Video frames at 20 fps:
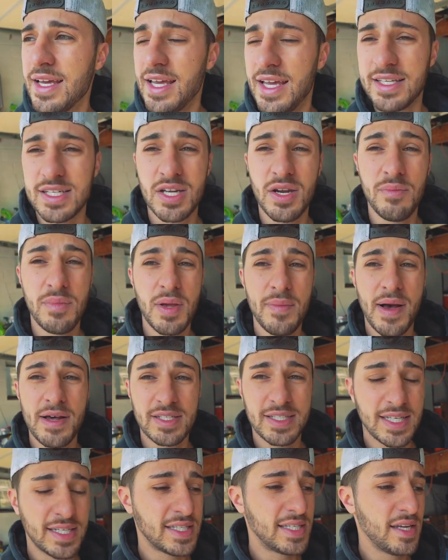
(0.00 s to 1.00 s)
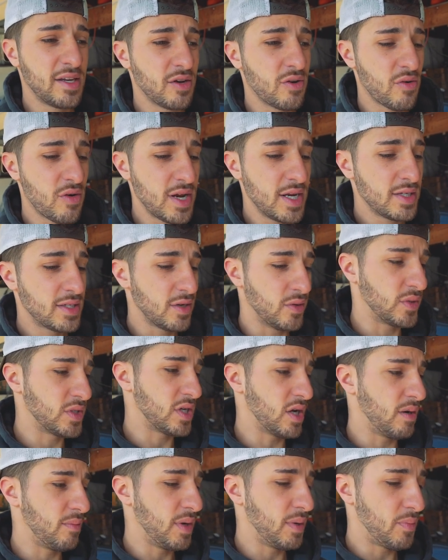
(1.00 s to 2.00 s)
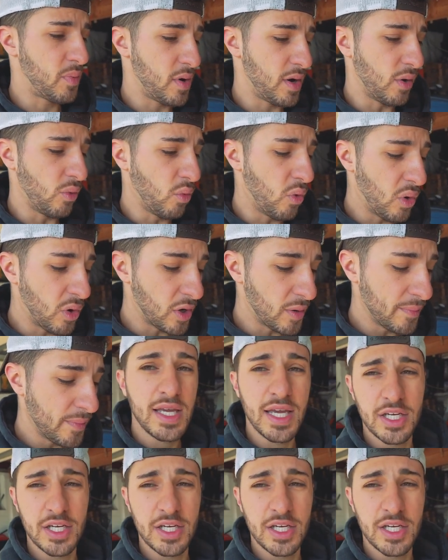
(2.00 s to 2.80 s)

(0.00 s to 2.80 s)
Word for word: It's gonna be about 60 degrees, so it's gonna be pretty warm.